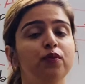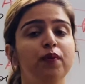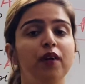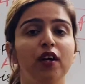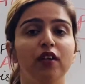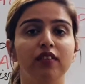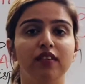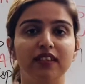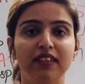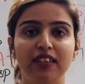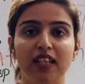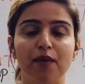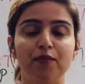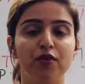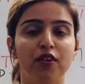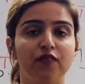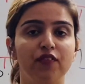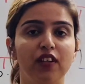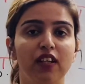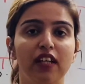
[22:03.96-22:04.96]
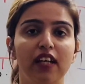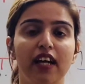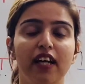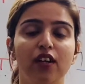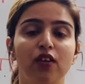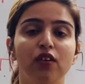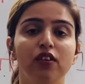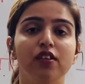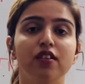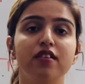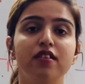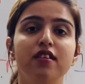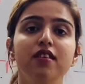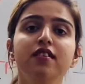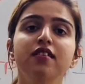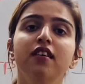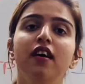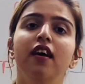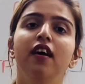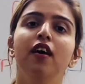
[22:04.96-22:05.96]
about the steps of the
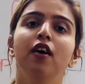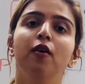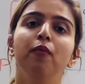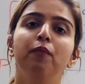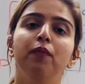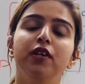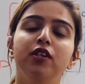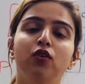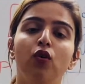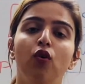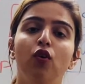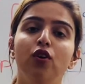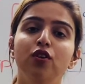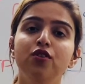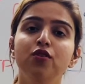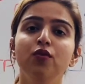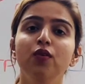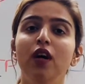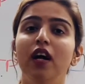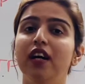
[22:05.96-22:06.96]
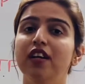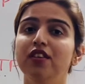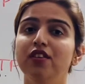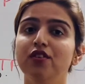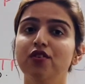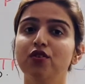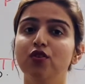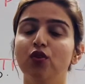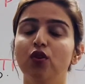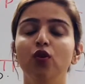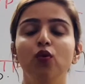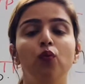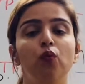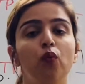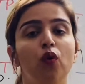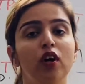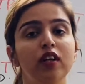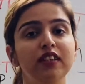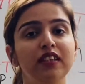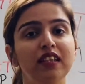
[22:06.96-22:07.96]
glycolysis, but also understood
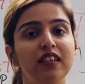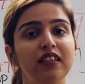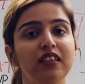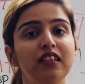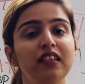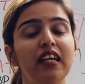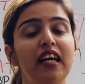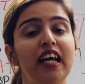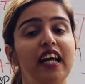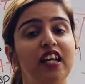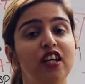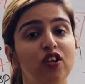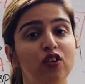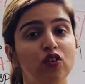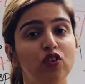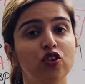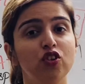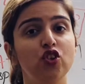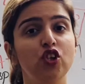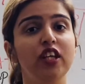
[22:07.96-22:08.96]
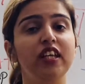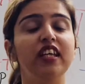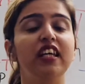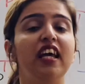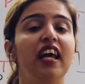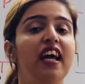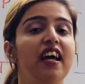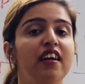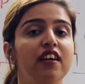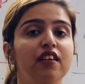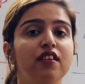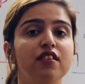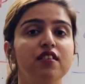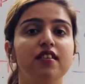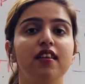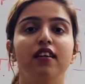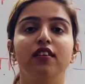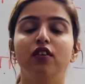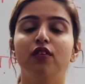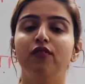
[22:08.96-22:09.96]
what are the energy carriers
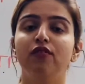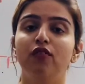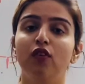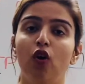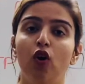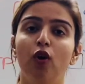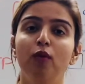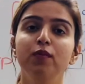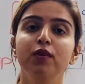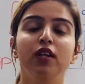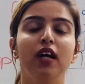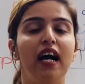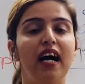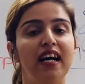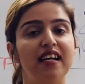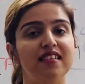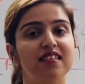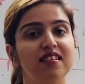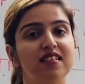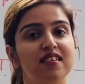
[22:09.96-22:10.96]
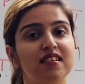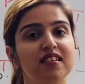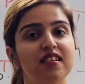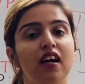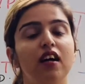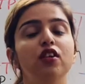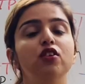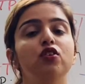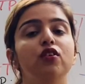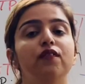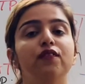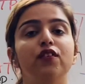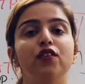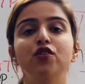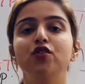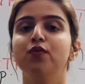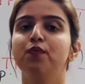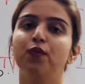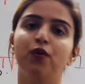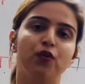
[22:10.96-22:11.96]
that are formed as a result of
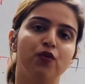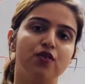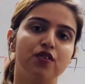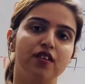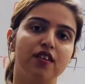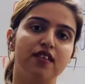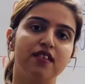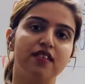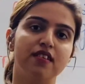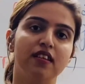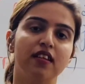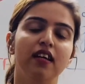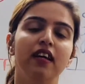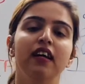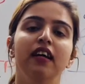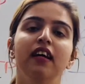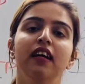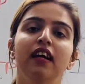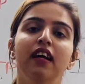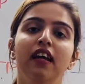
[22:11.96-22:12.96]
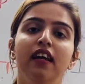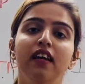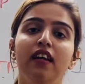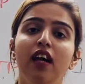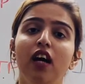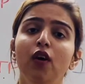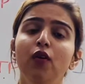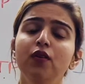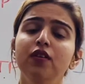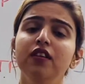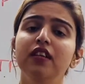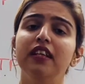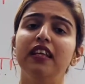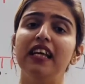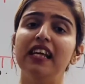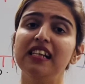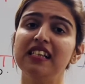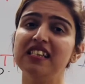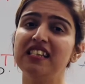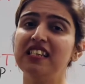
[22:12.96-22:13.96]
this process. Now, in the
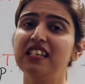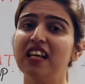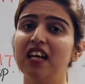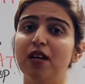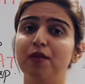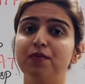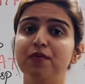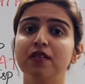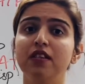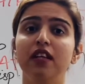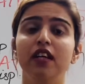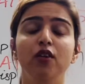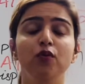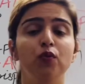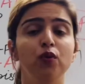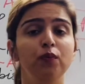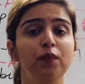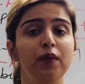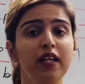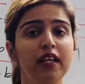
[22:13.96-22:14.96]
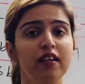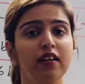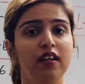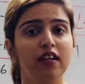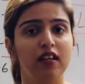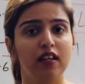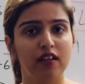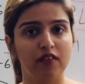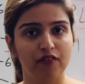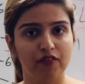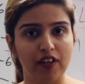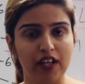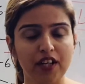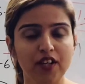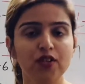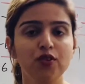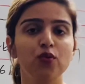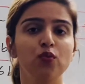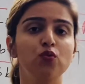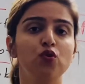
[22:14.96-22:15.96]
next steps, it would be very
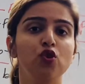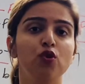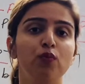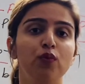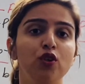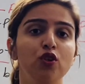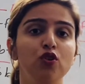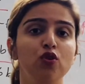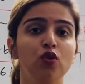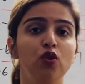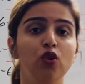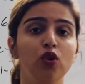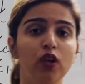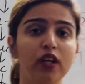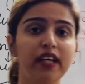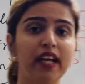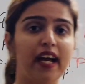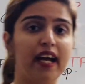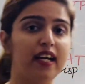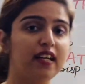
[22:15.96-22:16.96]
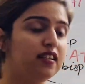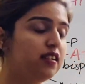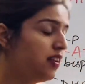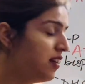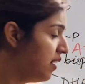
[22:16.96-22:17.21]
suitable to look at